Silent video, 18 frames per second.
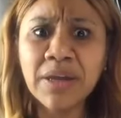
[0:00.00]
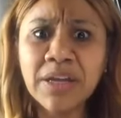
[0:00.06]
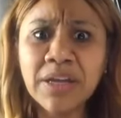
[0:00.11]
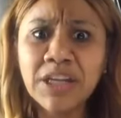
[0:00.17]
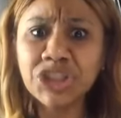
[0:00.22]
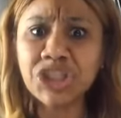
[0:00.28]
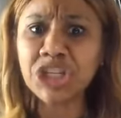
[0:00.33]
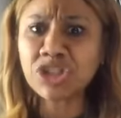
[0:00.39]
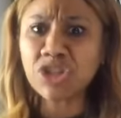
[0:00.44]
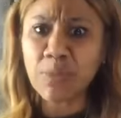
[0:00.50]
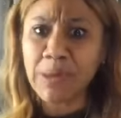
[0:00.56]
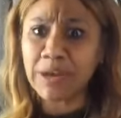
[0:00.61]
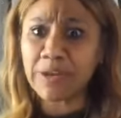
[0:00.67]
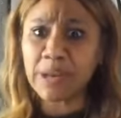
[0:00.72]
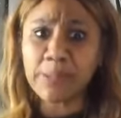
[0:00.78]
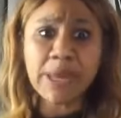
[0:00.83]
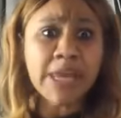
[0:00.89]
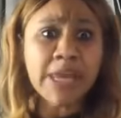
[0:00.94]
She
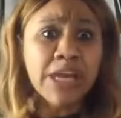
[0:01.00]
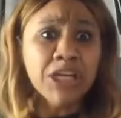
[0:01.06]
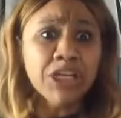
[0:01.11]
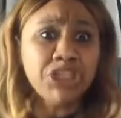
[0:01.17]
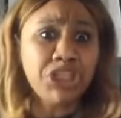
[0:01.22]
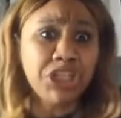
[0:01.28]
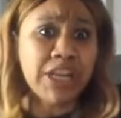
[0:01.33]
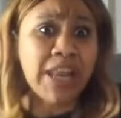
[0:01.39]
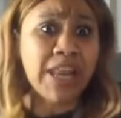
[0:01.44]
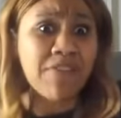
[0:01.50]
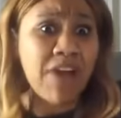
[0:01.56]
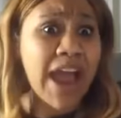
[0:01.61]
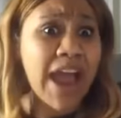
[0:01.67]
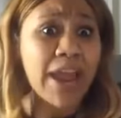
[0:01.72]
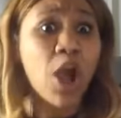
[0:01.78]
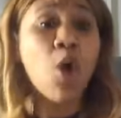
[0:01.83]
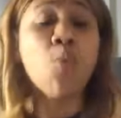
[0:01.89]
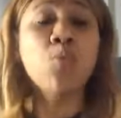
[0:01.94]
didn't
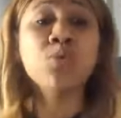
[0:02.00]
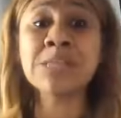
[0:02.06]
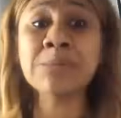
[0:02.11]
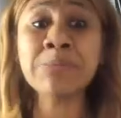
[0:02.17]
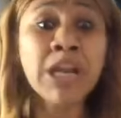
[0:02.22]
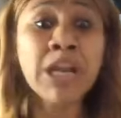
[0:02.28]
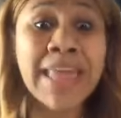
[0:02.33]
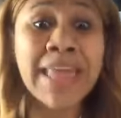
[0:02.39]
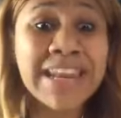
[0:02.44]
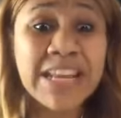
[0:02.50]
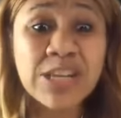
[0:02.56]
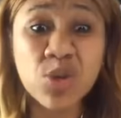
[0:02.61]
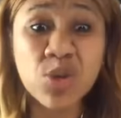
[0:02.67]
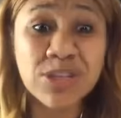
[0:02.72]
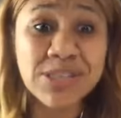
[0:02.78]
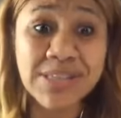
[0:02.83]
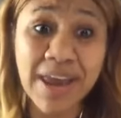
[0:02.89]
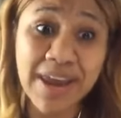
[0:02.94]
have some of the ladies
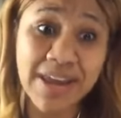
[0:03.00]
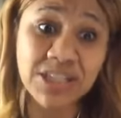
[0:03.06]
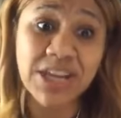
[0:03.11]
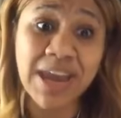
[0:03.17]
on stage,